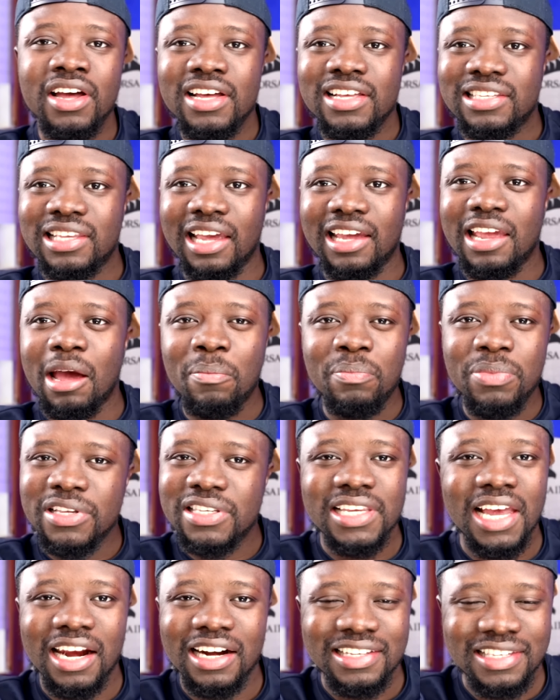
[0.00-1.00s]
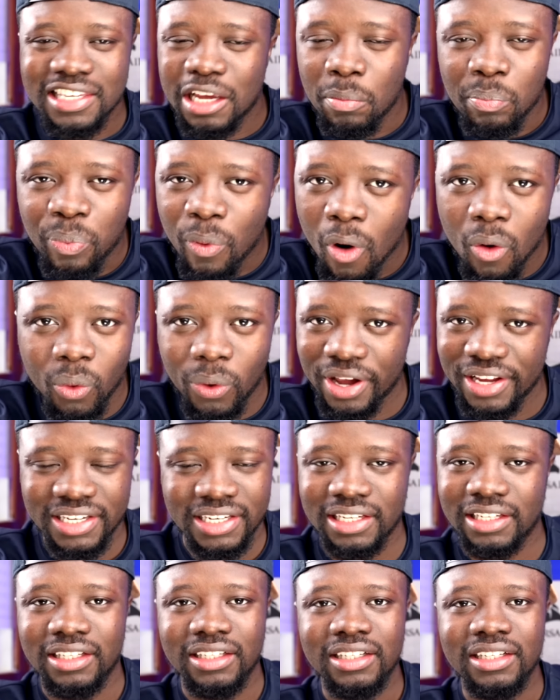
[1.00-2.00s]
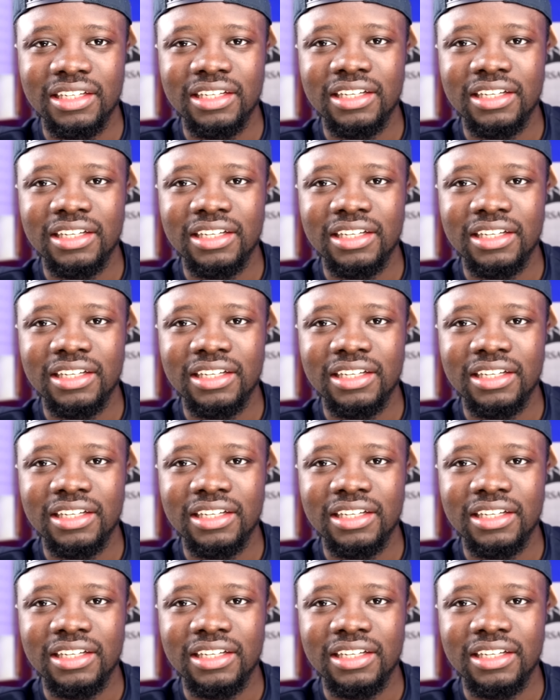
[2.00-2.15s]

say you be saying a simple question.